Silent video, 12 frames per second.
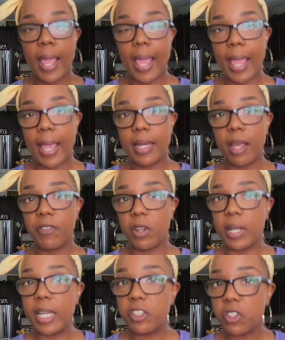And if
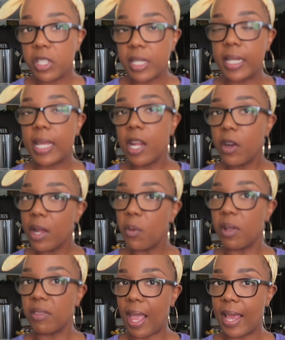you're interested in hearing
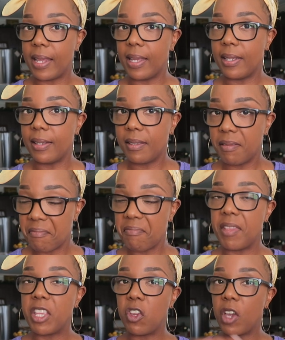what that is,
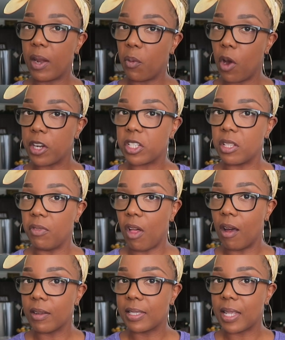then you gotta watch the
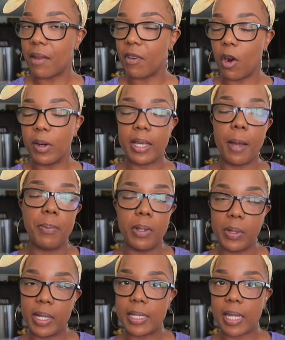vlogs that I've already
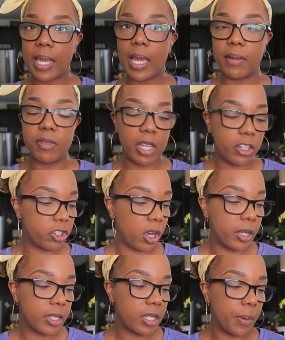uploaded because I kind of touch
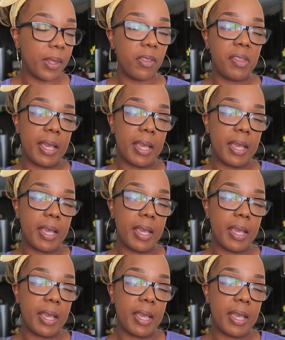on some of the